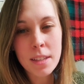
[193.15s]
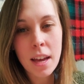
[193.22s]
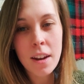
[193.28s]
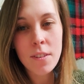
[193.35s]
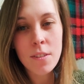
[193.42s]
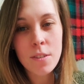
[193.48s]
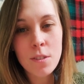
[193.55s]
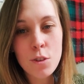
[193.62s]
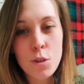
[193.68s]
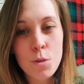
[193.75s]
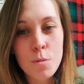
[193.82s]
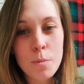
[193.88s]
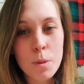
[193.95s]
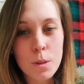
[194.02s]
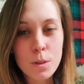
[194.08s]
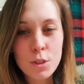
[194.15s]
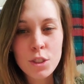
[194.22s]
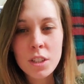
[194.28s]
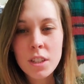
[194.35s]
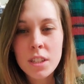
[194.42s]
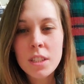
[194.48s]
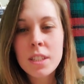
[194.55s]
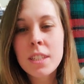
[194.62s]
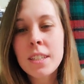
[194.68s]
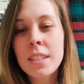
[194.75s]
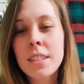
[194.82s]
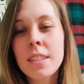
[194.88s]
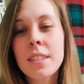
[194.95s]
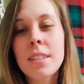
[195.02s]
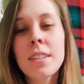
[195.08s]
I don't do milk
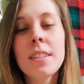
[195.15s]
chocolate.